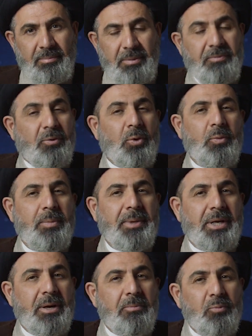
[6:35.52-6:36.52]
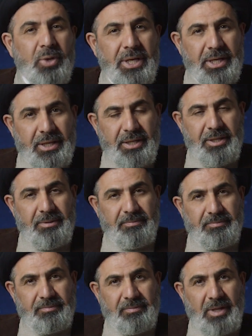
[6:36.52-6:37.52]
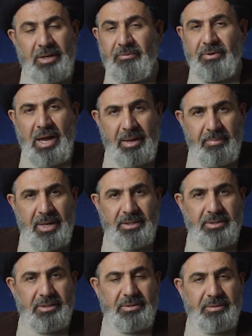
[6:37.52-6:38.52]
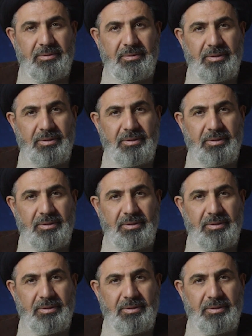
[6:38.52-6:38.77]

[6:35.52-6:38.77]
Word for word: before we become weak and fragmented.